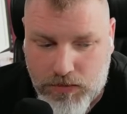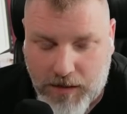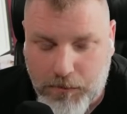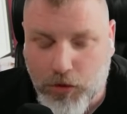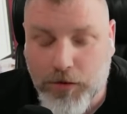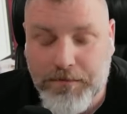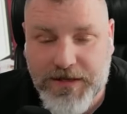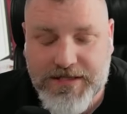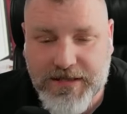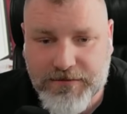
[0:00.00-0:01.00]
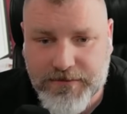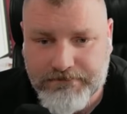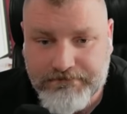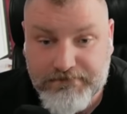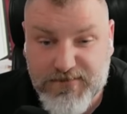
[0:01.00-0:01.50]
upbeat self.
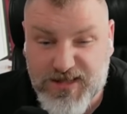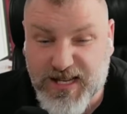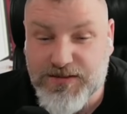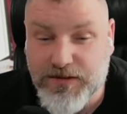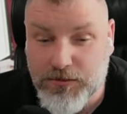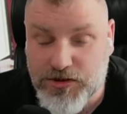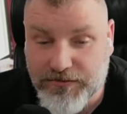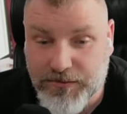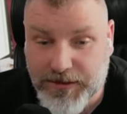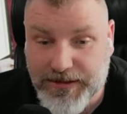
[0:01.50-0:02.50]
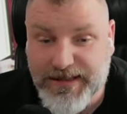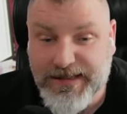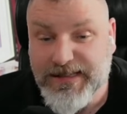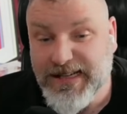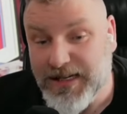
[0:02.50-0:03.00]
So thanks very much, everybody.
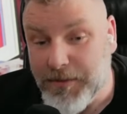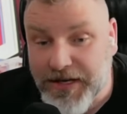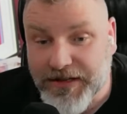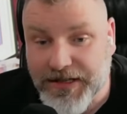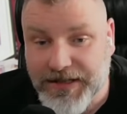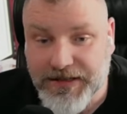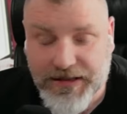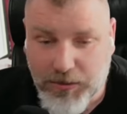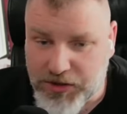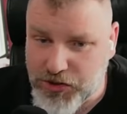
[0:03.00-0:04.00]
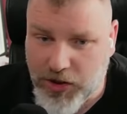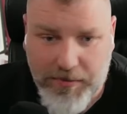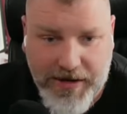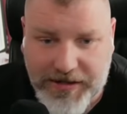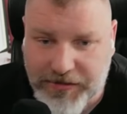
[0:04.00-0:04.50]
And the main thing, I want you all
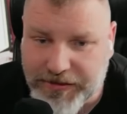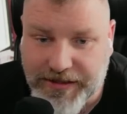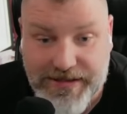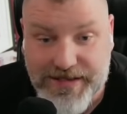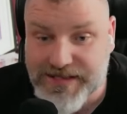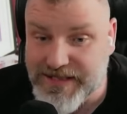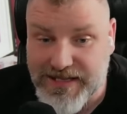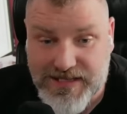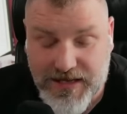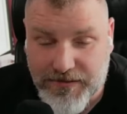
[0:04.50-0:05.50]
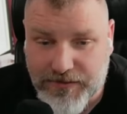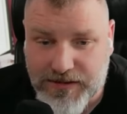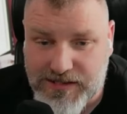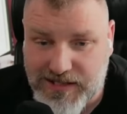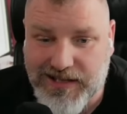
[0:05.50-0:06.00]
back here again. Stay safe,
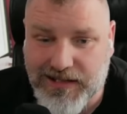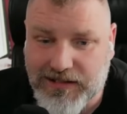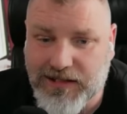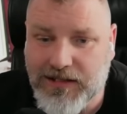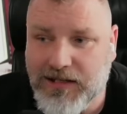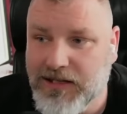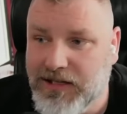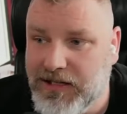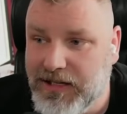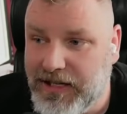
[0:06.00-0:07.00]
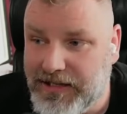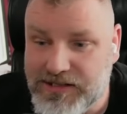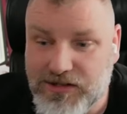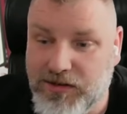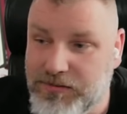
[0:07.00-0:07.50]
stay healthy, and as
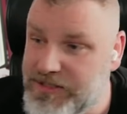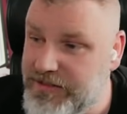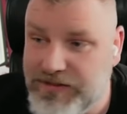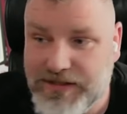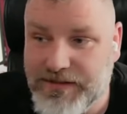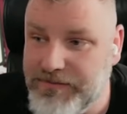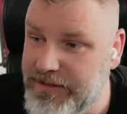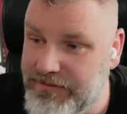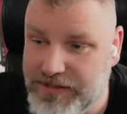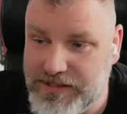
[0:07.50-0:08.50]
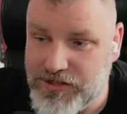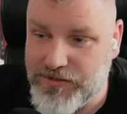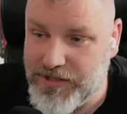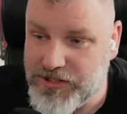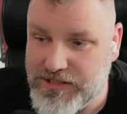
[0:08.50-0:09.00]
always, even in
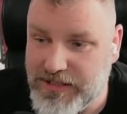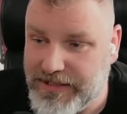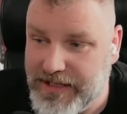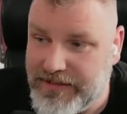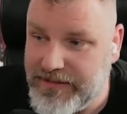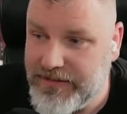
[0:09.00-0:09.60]
situations like that,